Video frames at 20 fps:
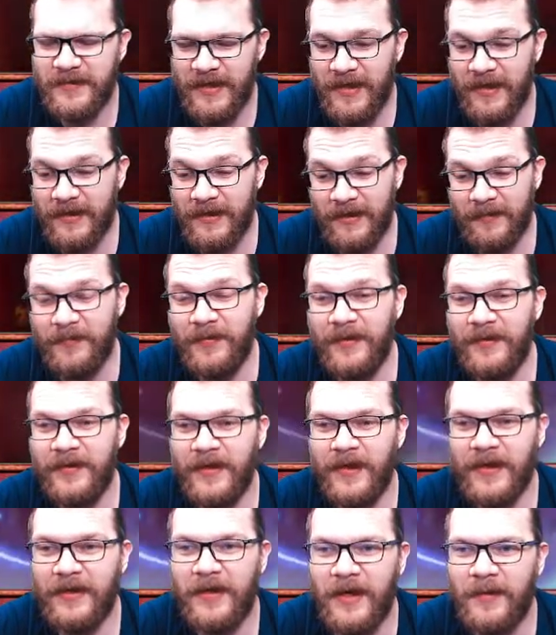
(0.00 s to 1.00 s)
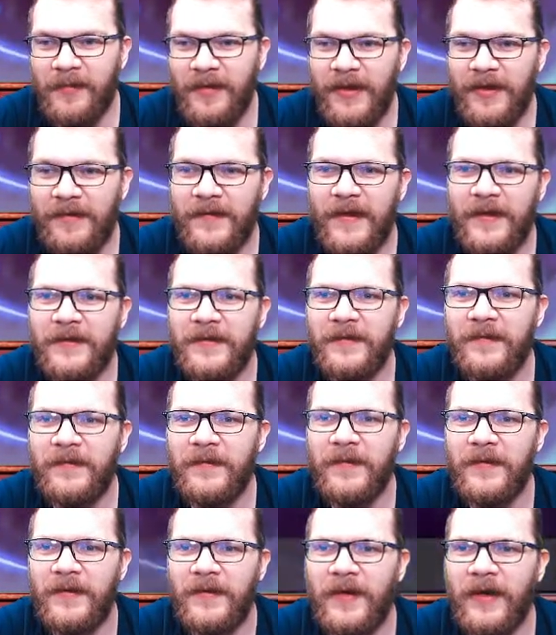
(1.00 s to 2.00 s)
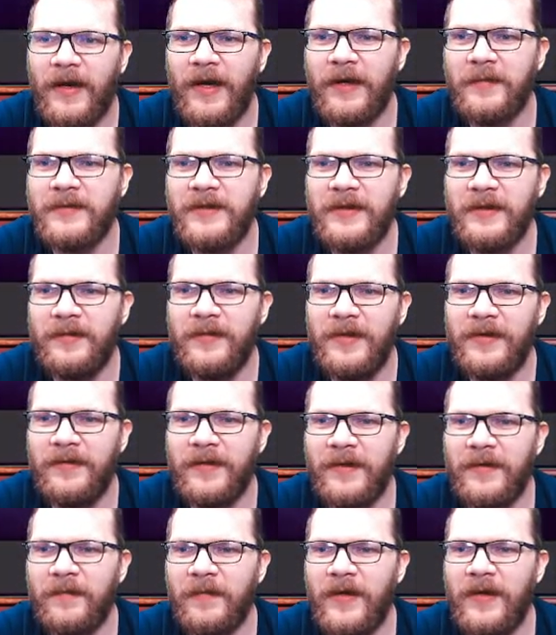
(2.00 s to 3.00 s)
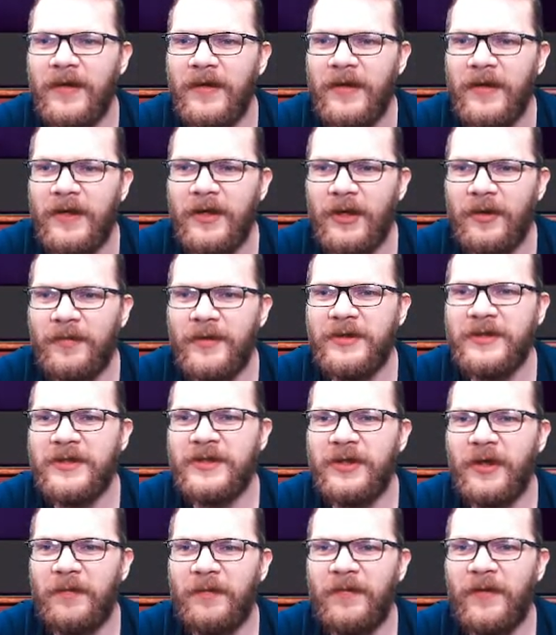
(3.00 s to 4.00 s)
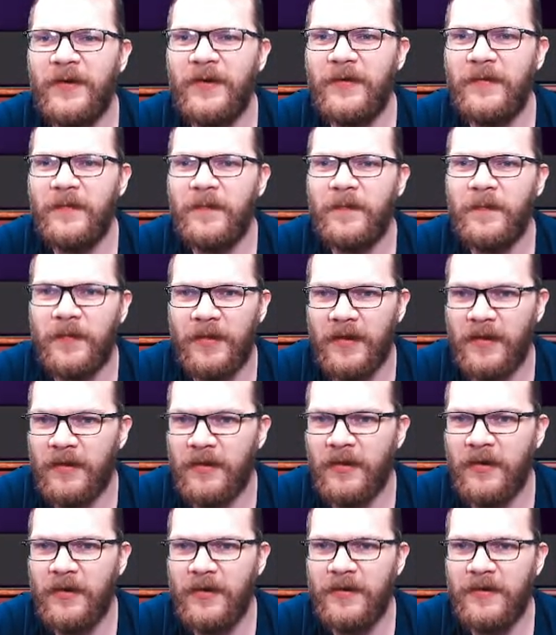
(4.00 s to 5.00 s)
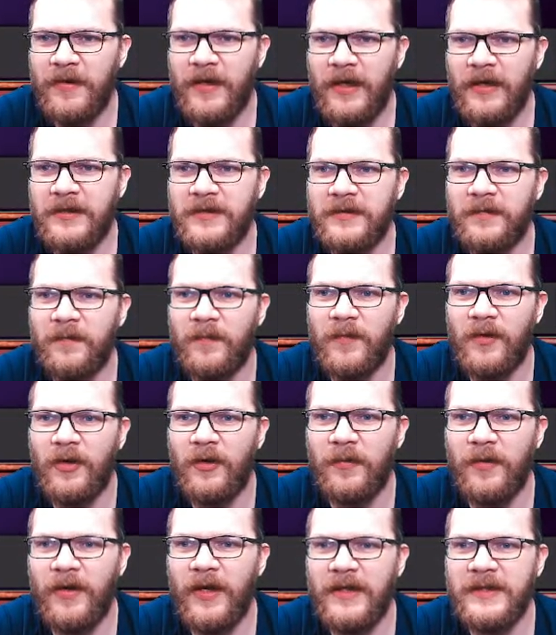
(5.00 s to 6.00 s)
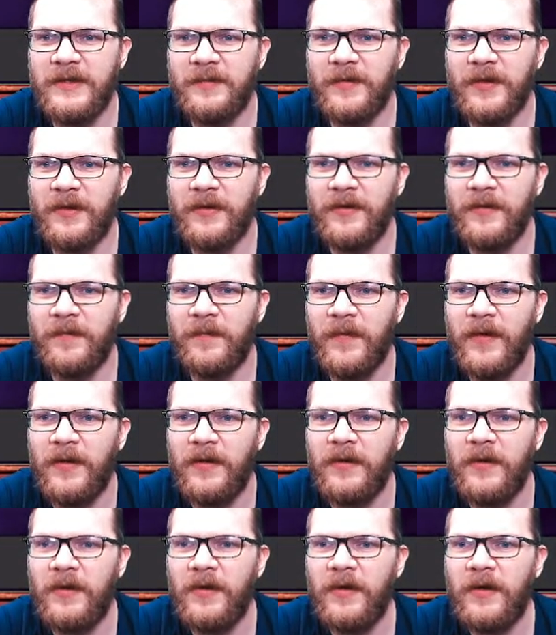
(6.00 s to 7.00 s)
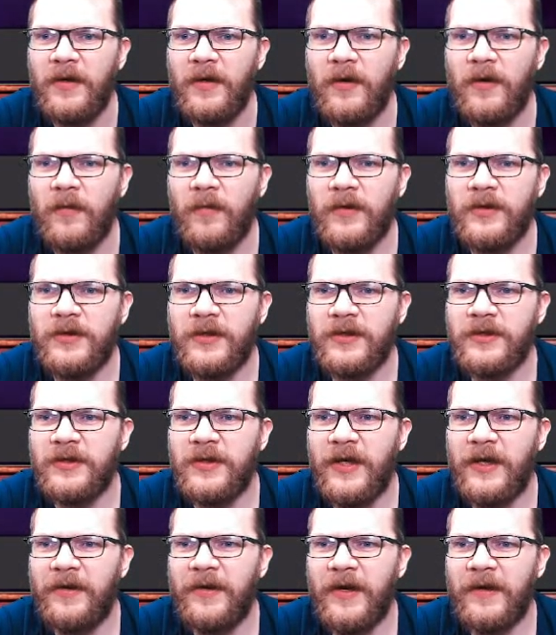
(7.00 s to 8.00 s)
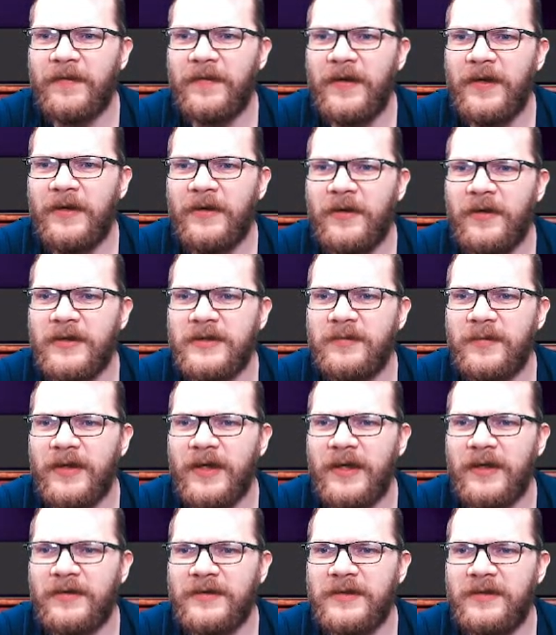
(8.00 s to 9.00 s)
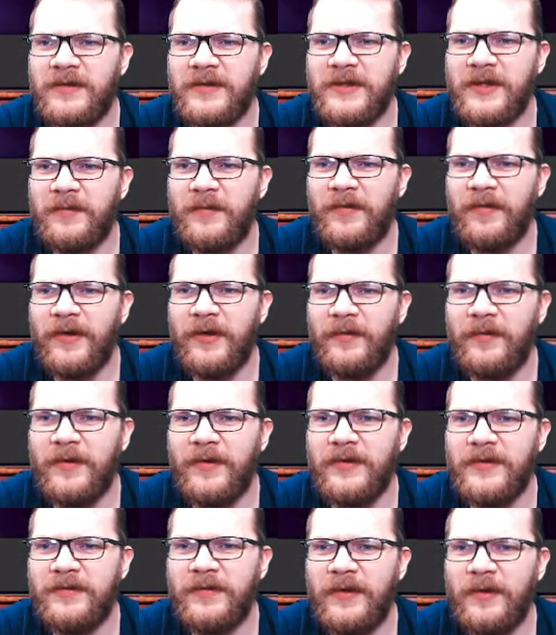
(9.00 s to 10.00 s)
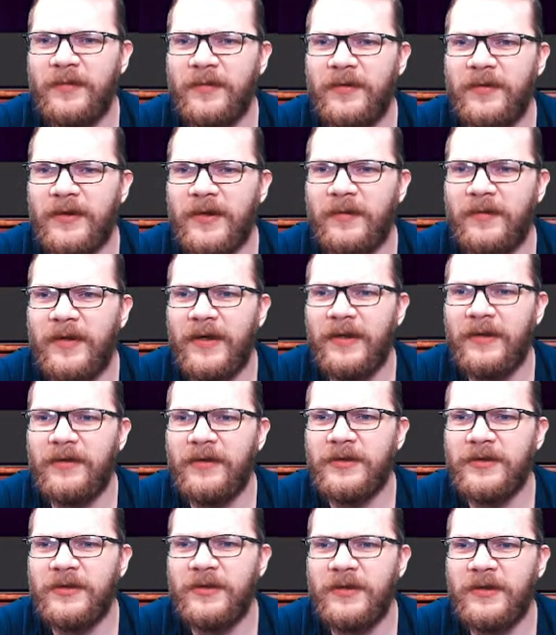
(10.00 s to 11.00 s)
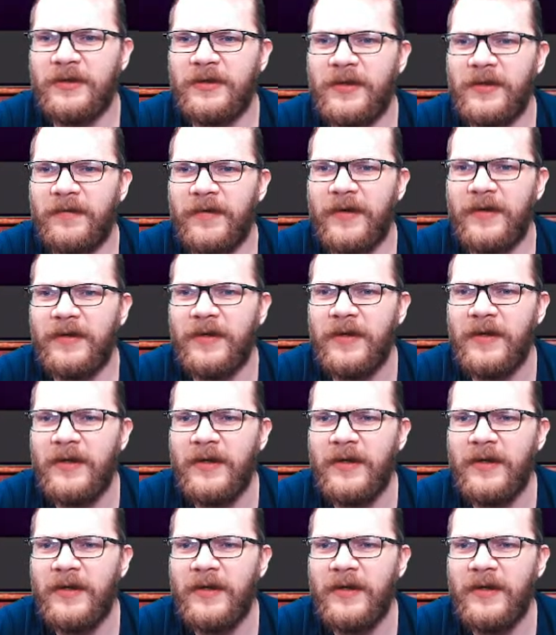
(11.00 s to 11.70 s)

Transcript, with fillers: Yeah, I, I, I, believe that. I absolutely believe that. EOP just dropped for you. Good, nice. Hope you get something good. Which one should I rank 3 Cosmic? I have Solar Cyber, Venom, Medusa, Venom, Bull, and Kamal, or should I wait?